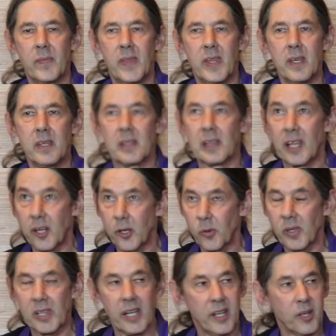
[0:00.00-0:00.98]
the
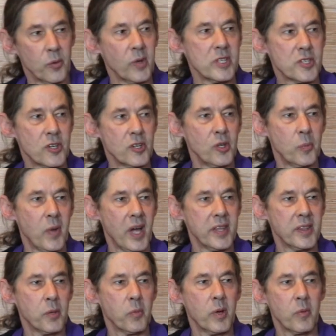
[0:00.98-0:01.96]
literally original
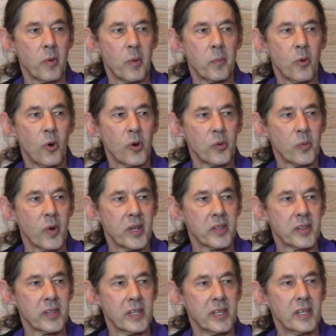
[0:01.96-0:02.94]
mind that we were born
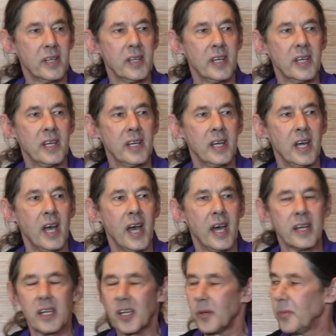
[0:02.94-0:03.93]
with.
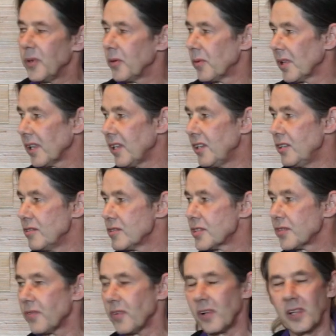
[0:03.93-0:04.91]
And it can be really
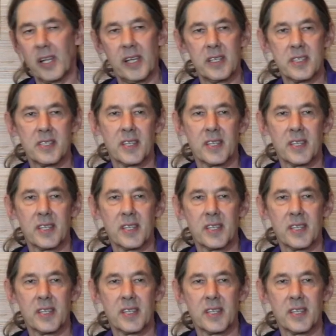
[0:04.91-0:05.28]
useful in